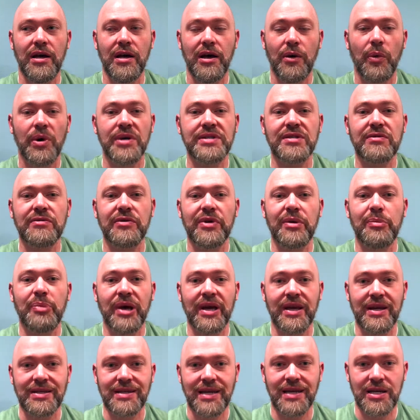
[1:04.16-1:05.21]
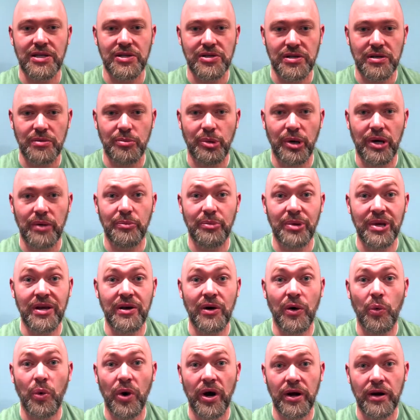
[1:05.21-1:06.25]
wasn't really paying attention, but being
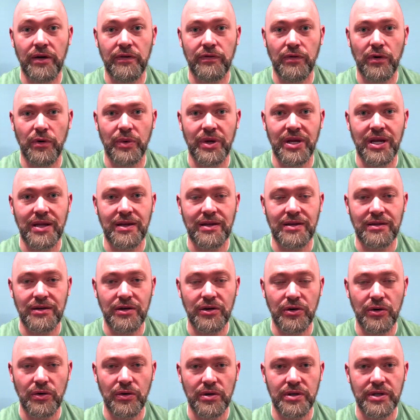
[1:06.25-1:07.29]
aware of what we need to do